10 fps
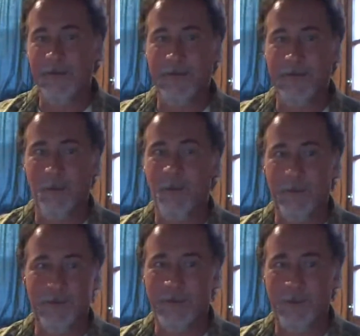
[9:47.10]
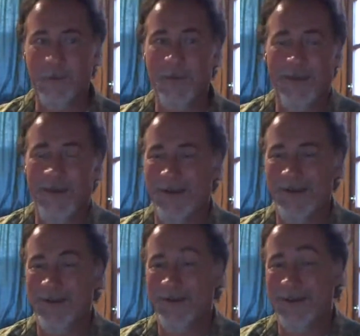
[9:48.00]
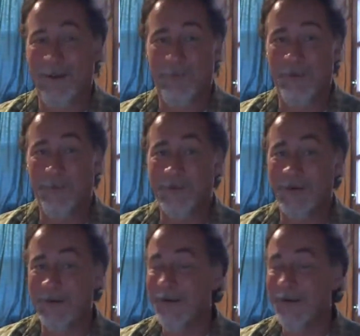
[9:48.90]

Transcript: works, so I just keep using it.